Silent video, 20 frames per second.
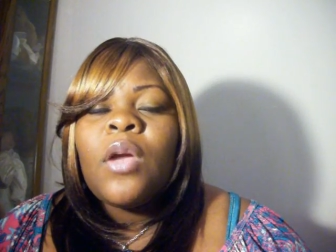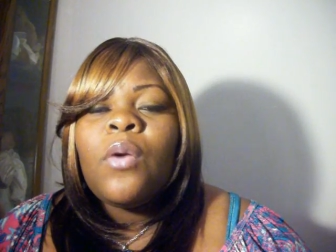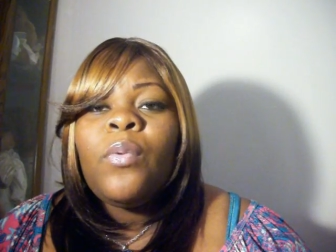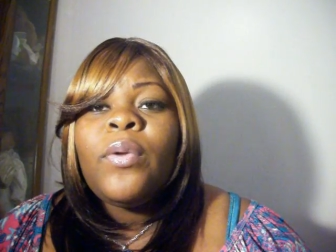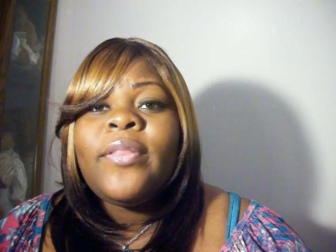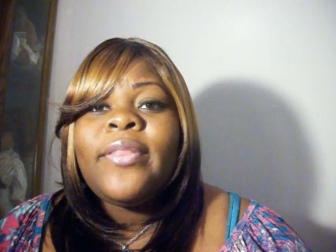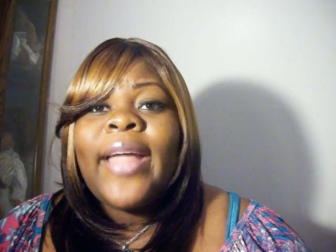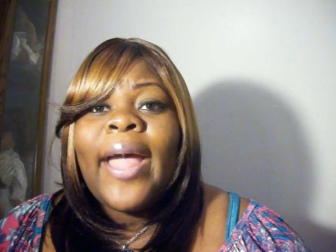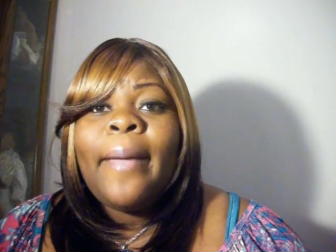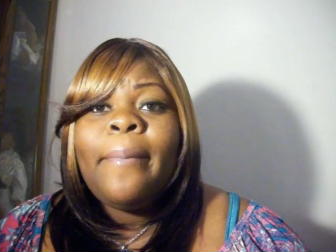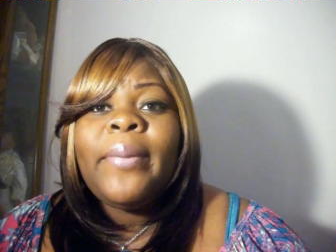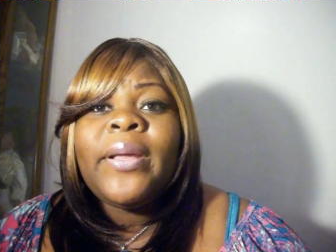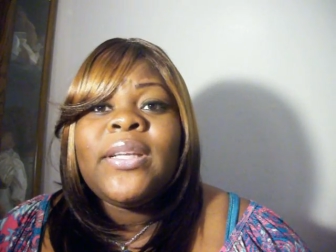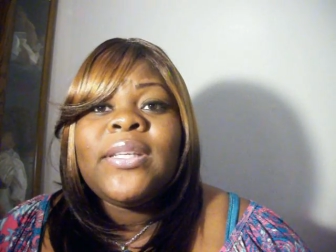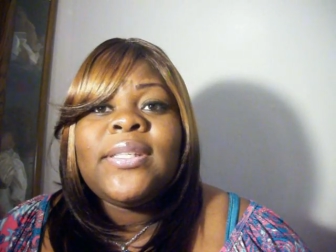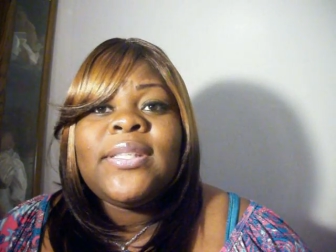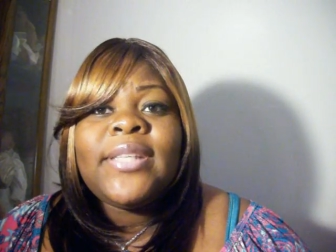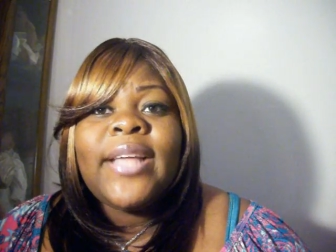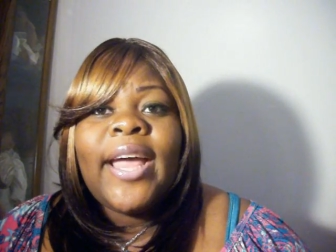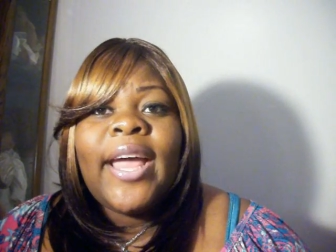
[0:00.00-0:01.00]
with that
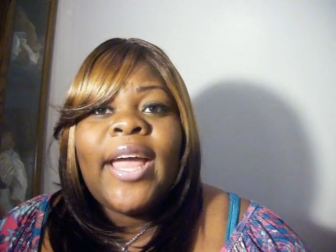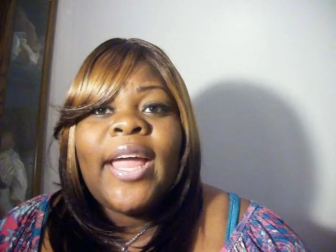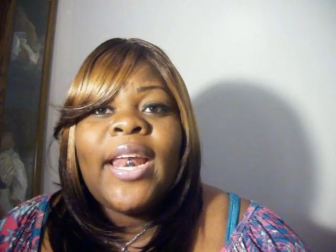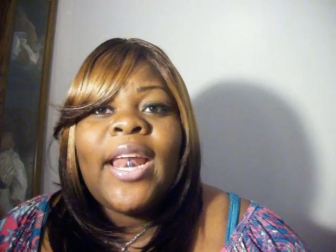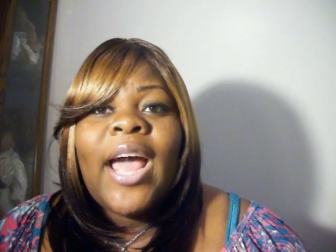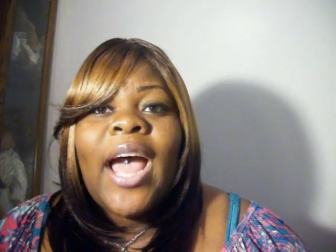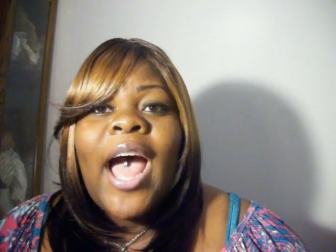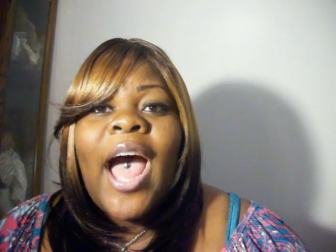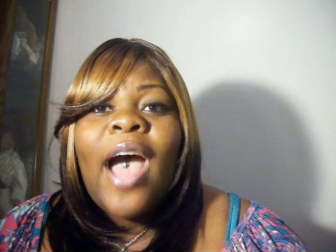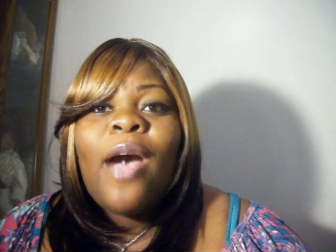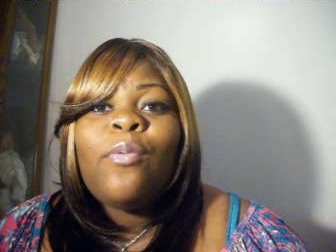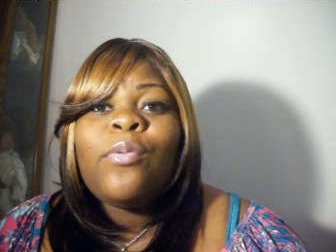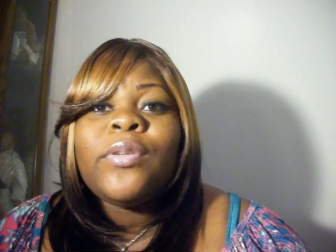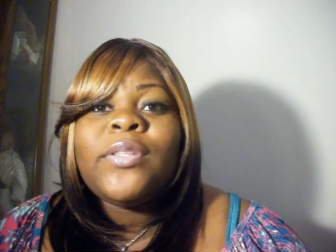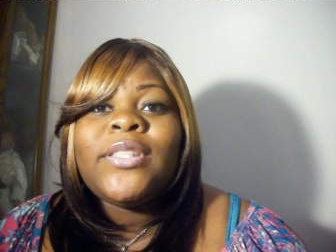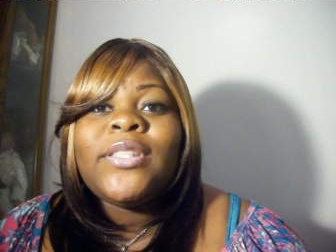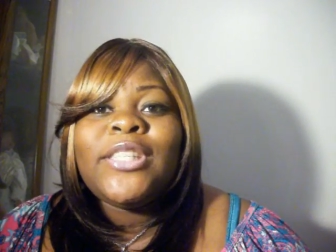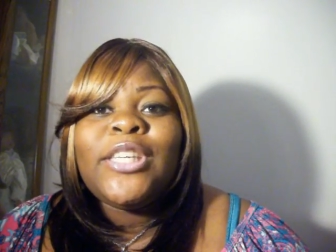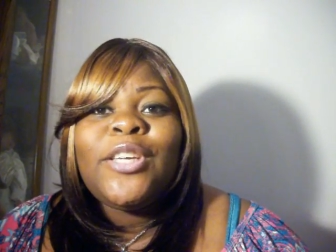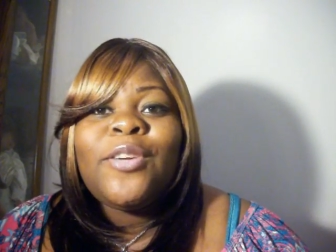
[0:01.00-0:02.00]
being said, I
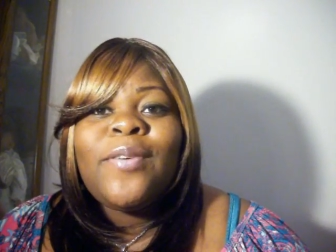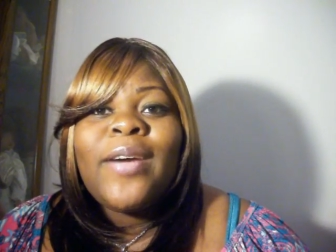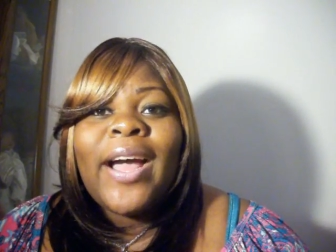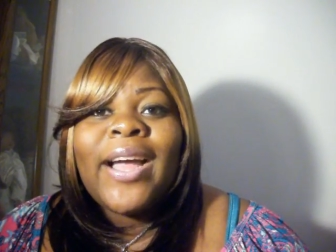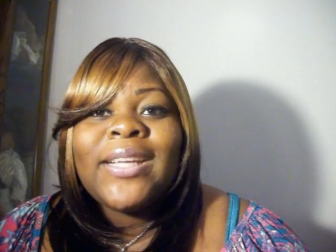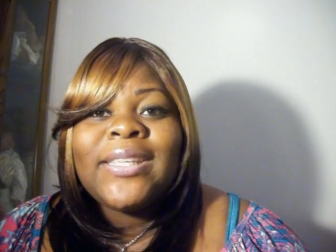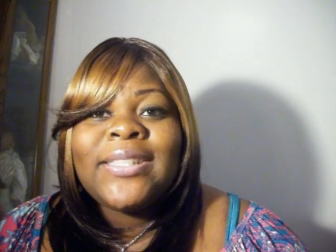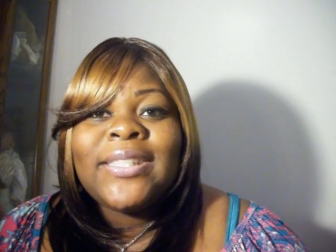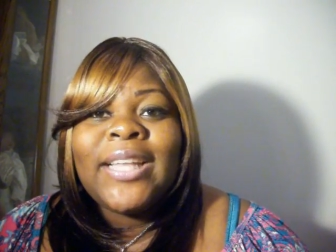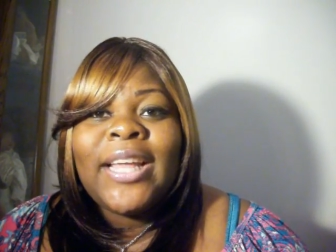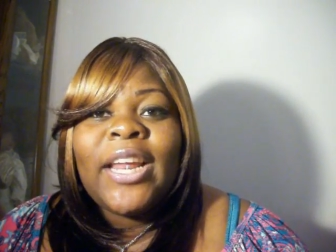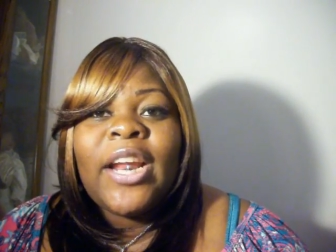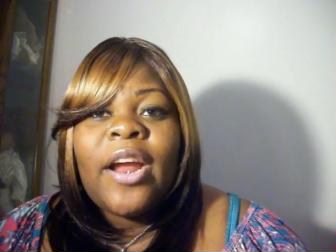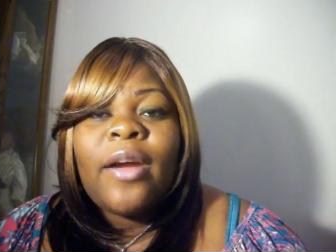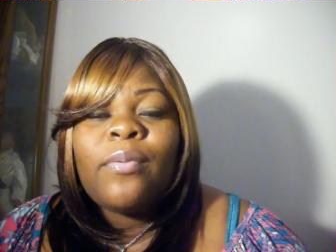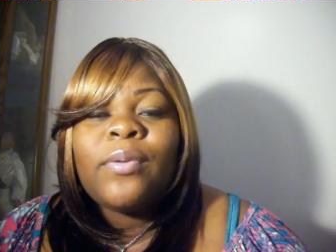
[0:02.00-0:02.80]
will see you guys later.